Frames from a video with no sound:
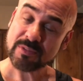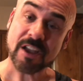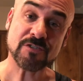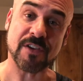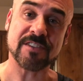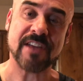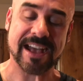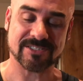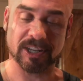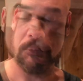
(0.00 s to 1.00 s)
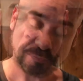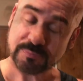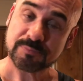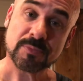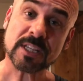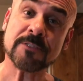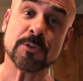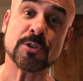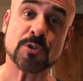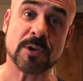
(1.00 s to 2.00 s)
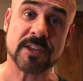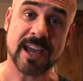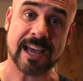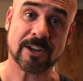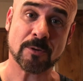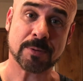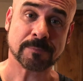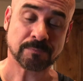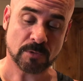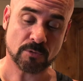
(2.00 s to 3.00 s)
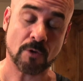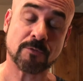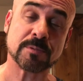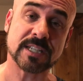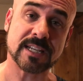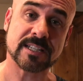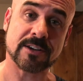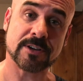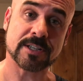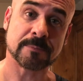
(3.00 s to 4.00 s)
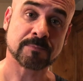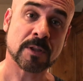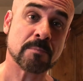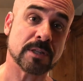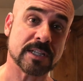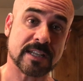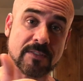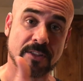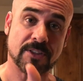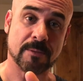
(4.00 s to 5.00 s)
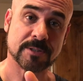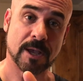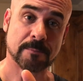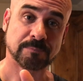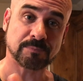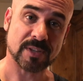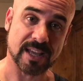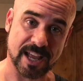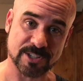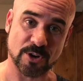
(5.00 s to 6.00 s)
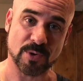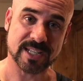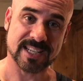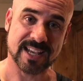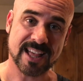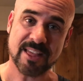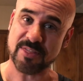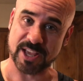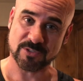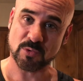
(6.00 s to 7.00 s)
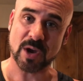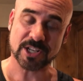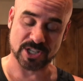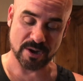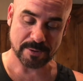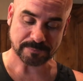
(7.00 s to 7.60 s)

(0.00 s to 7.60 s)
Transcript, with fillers: It's fantastic. If you enjoyed the Cantaloupe Grown From Seed series, please give it a thumbs up. And as always, thanks for watching.